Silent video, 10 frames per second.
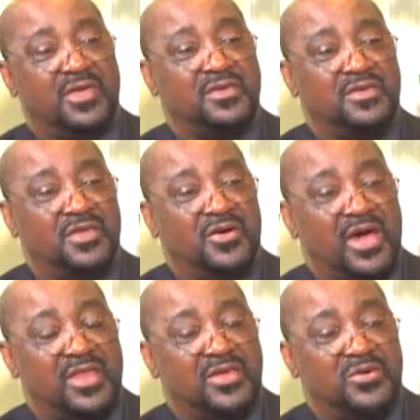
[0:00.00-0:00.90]
You know,
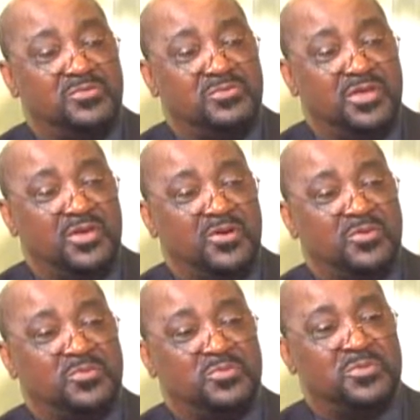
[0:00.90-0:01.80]
I know, you
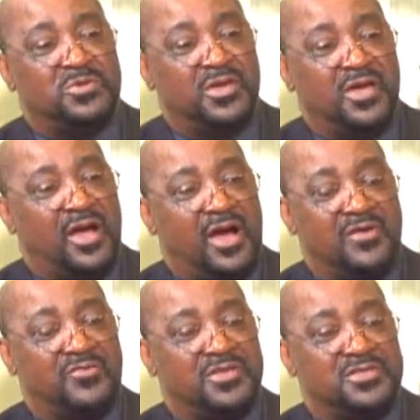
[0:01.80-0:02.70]
know,
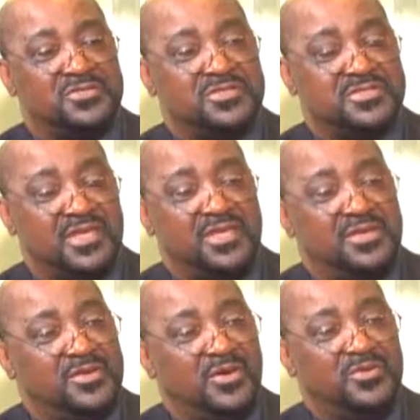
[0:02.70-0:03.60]
Hartford is your city.
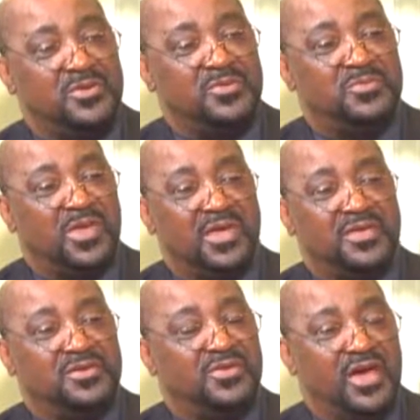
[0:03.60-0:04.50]
You know, you
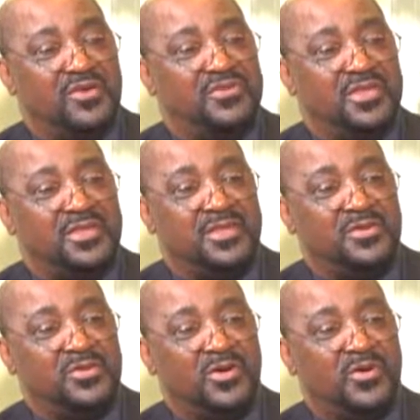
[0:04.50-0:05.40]
love it,
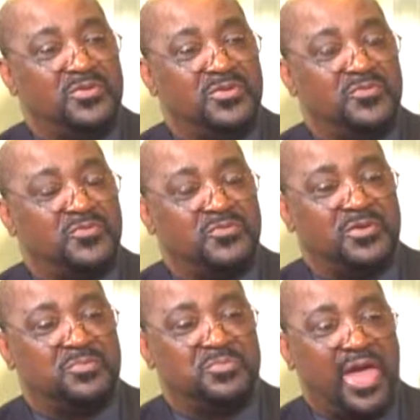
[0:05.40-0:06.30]
and you know, you've
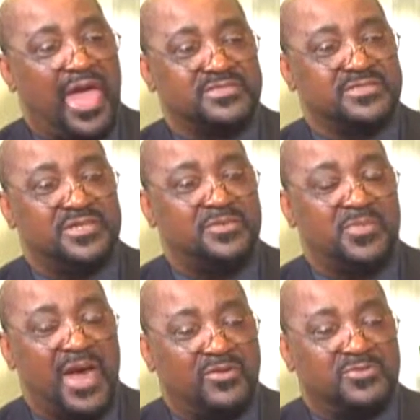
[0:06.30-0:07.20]
passionate
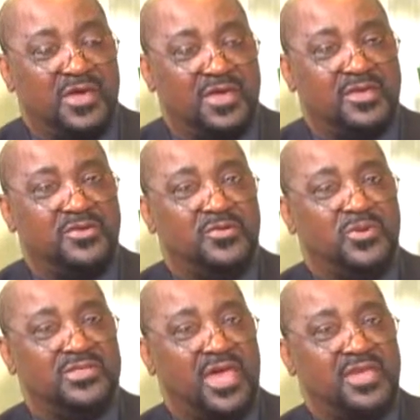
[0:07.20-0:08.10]
about, you know,
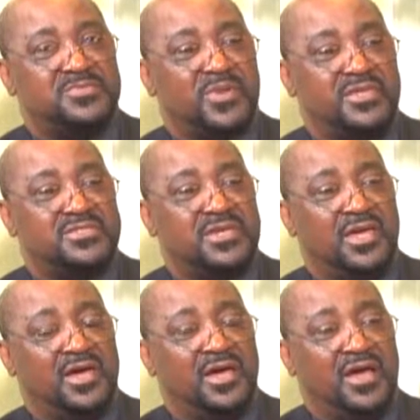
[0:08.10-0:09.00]
what takes place
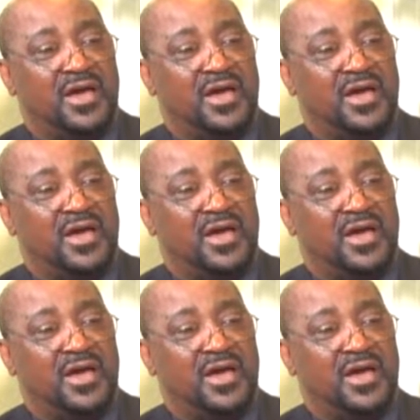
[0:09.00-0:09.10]
here.